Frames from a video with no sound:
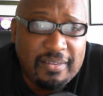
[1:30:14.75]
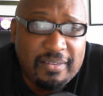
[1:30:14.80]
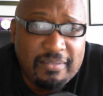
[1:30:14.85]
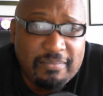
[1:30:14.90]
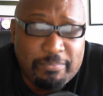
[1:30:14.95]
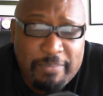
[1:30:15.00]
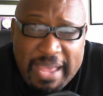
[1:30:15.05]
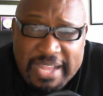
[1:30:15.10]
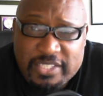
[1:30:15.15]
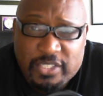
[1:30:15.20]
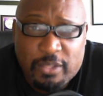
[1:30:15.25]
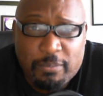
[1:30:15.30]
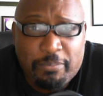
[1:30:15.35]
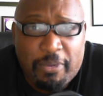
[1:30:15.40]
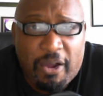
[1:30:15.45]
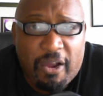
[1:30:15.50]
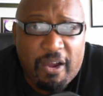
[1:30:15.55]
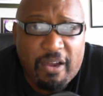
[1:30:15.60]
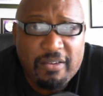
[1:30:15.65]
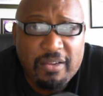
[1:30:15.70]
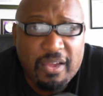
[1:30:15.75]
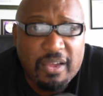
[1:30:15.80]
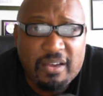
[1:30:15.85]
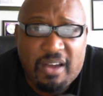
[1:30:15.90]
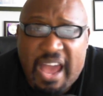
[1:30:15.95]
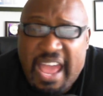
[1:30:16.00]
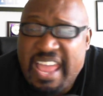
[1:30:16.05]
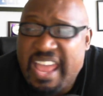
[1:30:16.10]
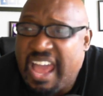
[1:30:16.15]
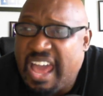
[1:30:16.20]
Back to the bar.
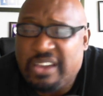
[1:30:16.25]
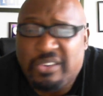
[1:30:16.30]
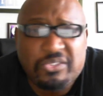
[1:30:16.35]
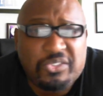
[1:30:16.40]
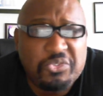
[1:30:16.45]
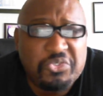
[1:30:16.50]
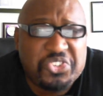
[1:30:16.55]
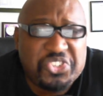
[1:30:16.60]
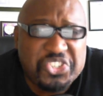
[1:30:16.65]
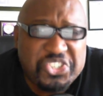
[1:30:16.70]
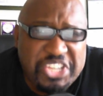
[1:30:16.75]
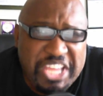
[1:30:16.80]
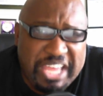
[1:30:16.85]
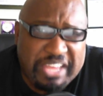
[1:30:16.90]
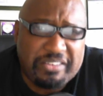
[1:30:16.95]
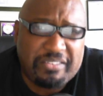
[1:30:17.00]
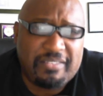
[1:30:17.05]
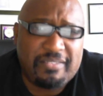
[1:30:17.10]
I don't do shit.